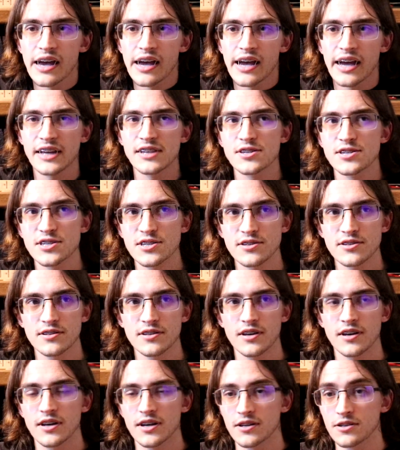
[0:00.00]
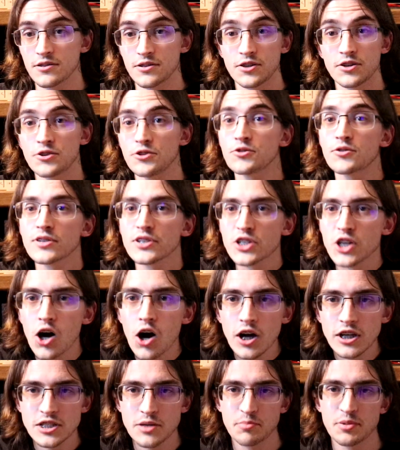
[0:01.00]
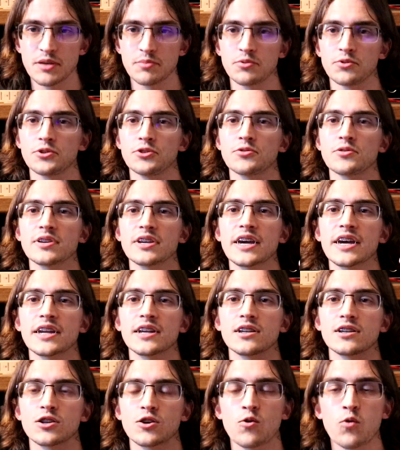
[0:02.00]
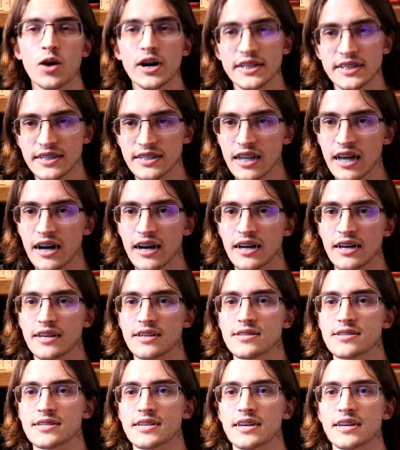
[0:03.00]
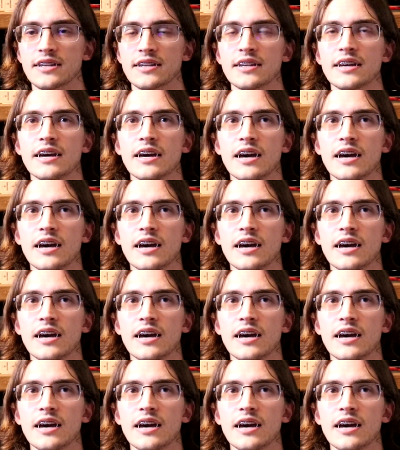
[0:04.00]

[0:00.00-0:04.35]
And, you can talk to people, you can get quest lines, and